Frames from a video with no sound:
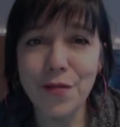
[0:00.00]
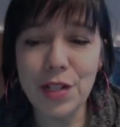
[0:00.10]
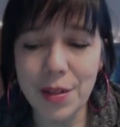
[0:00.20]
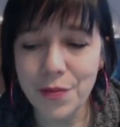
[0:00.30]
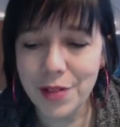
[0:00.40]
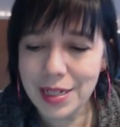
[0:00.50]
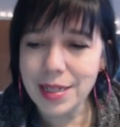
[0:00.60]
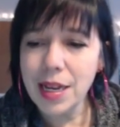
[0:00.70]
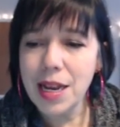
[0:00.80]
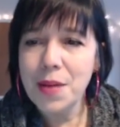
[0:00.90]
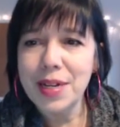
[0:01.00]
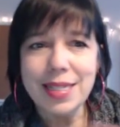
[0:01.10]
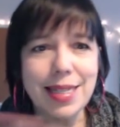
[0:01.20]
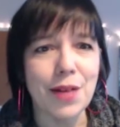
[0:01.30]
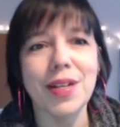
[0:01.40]
for some reason, my
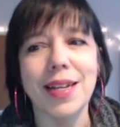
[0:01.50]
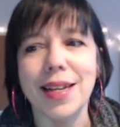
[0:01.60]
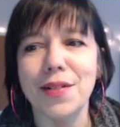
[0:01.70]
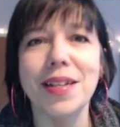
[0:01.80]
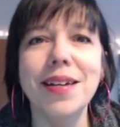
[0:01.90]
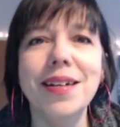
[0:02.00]
sound cut out.